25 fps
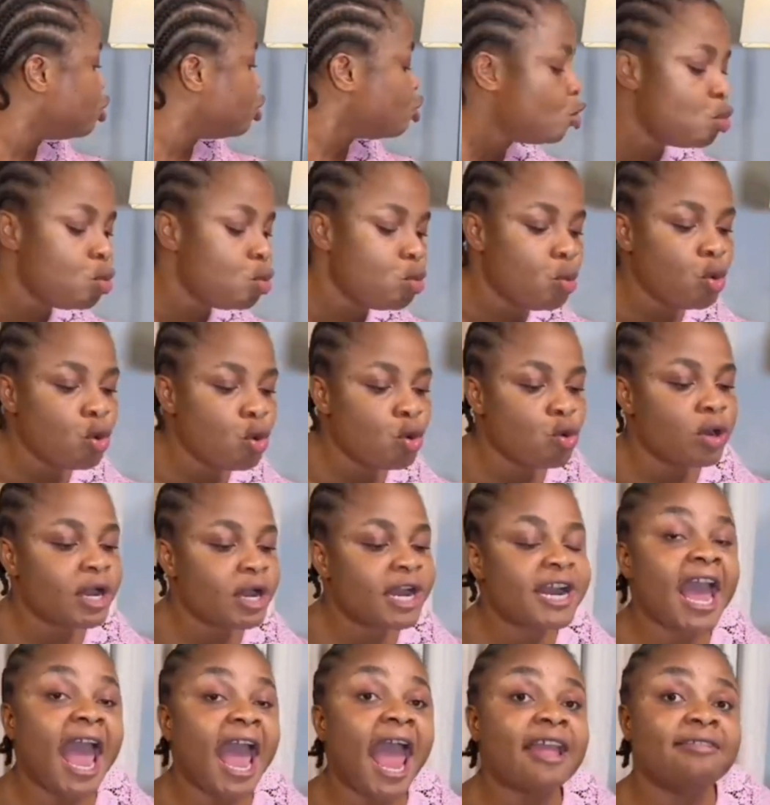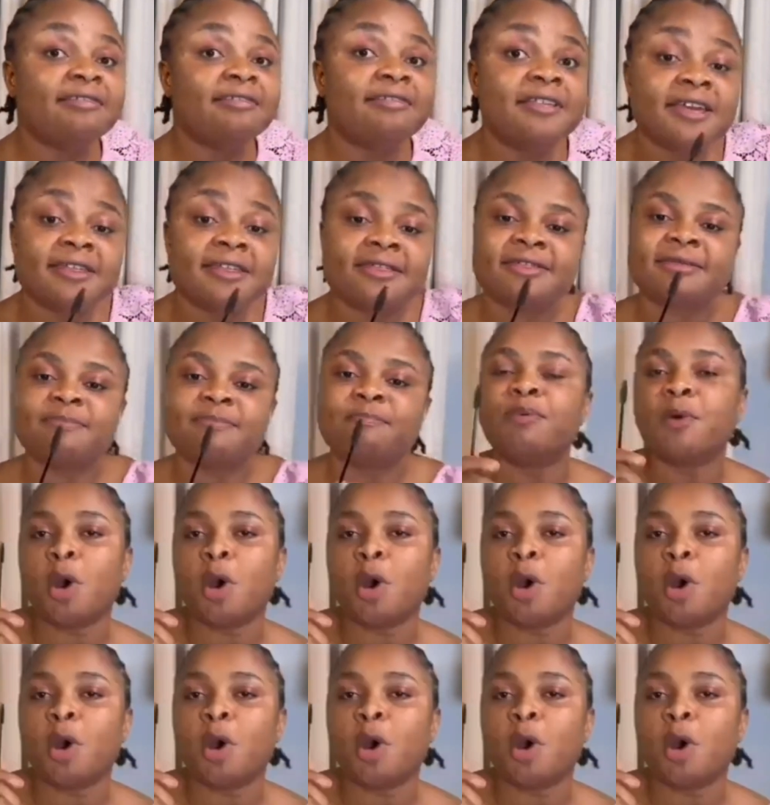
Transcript: we'll get this